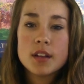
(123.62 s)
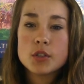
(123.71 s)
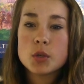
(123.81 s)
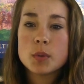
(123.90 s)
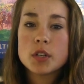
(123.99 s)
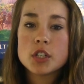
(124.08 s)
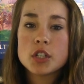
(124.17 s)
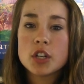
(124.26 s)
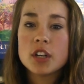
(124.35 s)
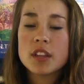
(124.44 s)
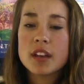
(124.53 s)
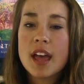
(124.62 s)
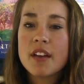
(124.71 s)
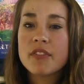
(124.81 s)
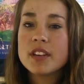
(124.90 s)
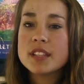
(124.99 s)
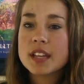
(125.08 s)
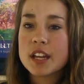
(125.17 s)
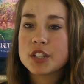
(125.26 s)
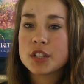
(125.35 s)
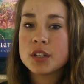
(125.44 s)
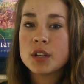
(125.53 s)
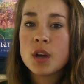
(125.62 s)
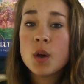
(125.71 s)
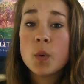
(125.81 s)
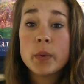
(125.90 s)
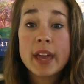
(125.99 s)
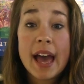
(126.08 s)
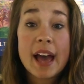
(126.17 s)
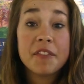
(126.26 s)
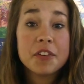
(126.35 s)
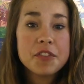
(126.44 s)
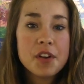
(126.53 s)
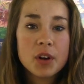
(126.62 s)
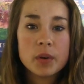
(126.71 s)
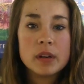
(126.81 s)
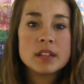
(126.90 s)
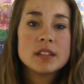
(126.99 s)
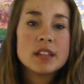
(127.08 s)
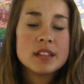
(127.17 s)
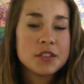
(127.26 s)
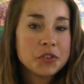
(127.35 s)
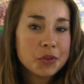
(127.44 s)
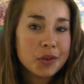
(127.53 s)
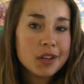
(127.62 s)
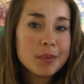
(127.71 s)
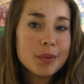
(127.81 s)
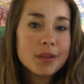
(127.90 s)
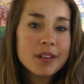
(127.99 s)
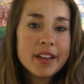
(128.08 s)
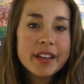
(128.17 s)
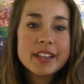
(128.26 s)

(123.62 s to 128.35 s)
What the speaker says: to ensure that every session we have with our horse is enjoyable,